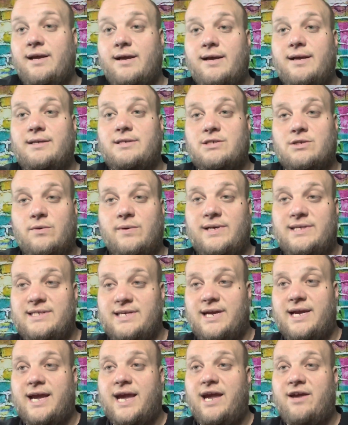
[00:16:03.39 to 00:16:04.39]
it's so
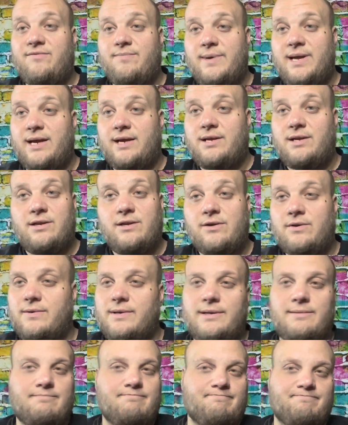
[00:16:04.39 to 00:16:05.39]
easy a caveman can do
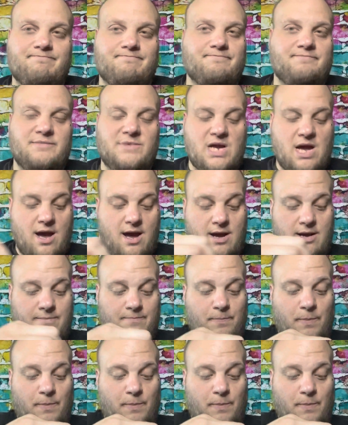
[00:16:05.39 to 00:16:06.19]
it. Nah.